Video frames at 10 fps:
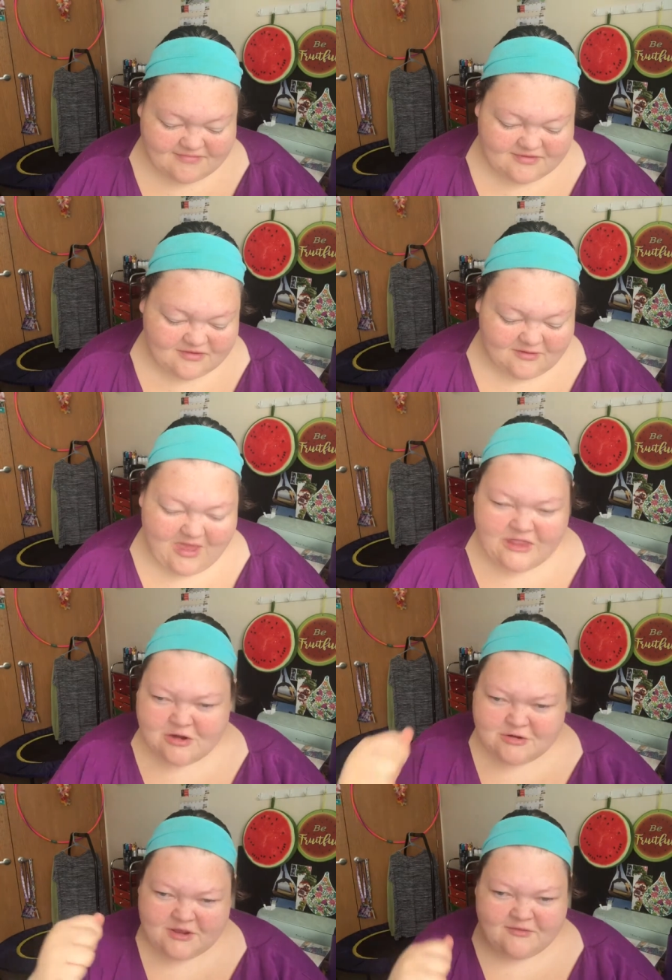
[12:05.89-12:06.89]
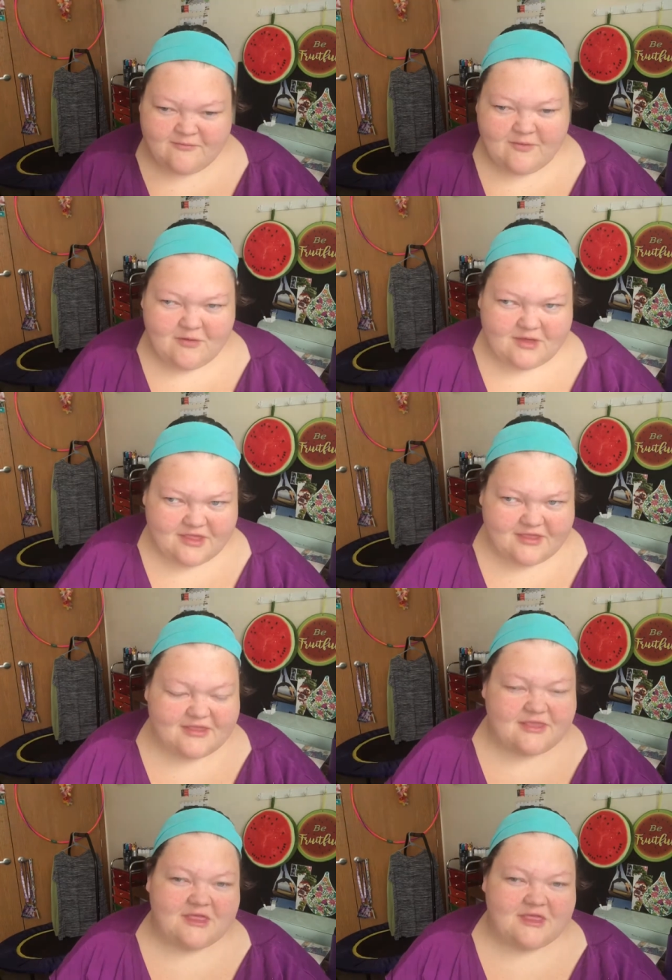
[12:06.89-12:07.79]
So energy and focus.